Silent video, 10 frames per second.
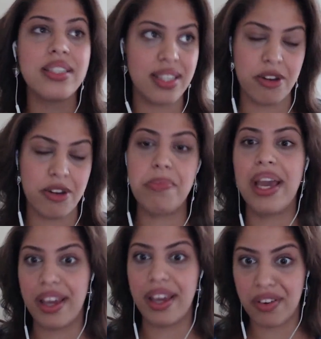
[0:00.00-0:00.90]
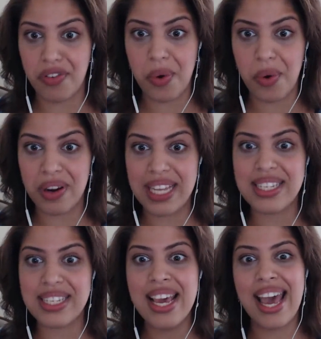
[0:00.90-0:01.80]
they're paying for it,
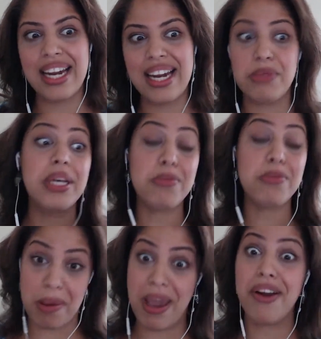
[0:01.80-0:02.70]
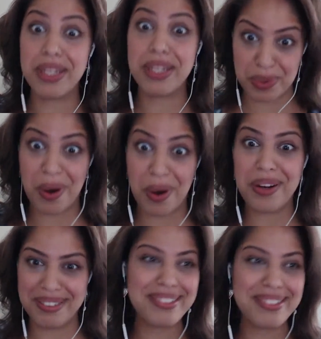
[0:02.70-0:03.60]
and it's because my parents want
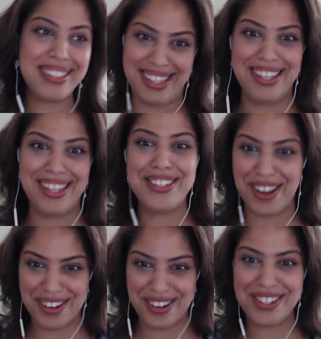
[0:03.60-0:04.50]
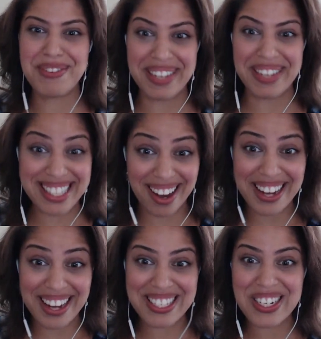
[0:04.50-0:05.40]
their daughter to be a
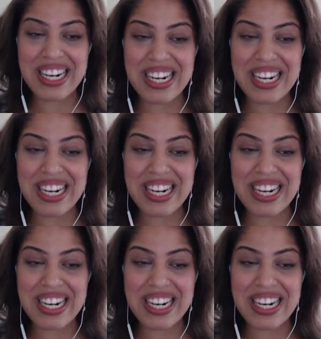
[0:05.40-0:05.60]
doctor.